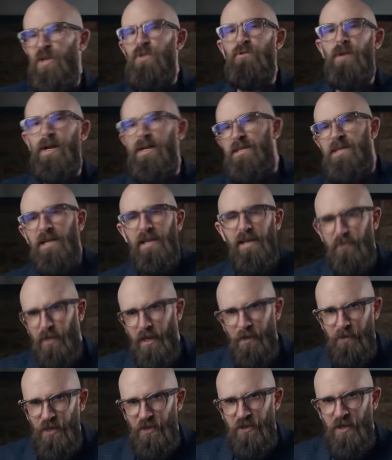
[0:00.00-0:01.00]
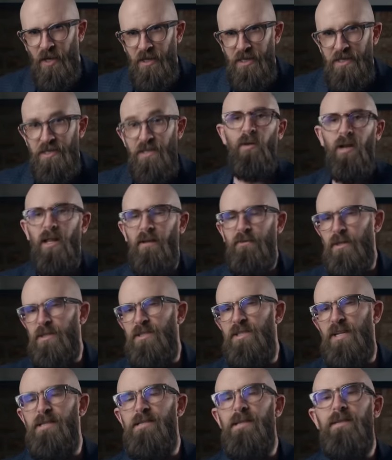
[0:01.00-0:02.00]
are you ready to level up your knowledge? Well, I've
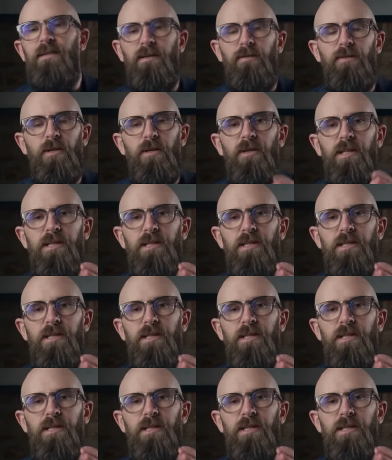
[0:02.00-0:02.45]
got just the thing for you,